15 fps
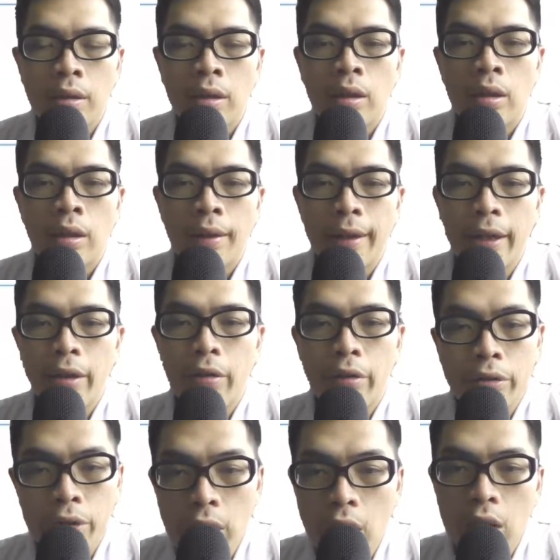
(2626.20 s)
Okay, you
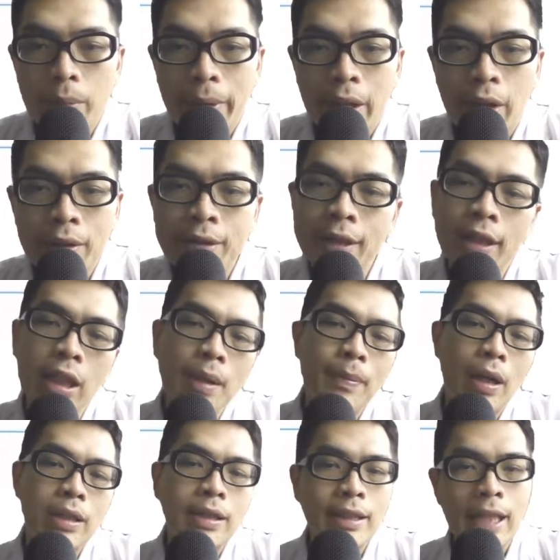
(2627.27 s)
also got to be concerned
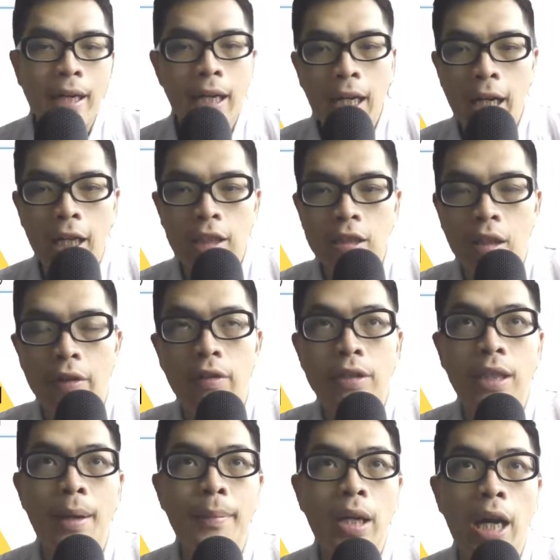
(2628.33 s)
about some kinds
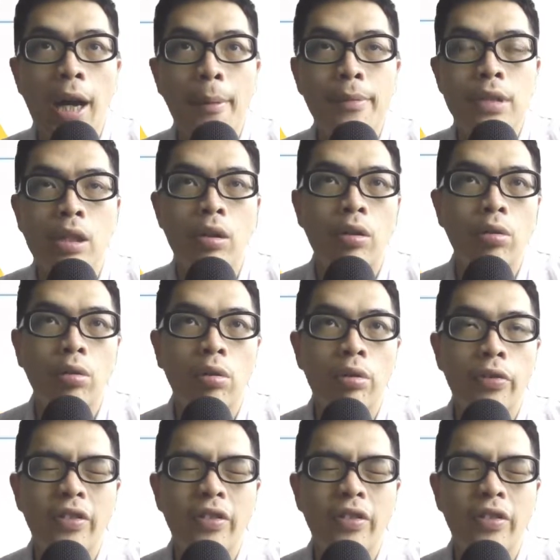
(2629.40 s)
of growth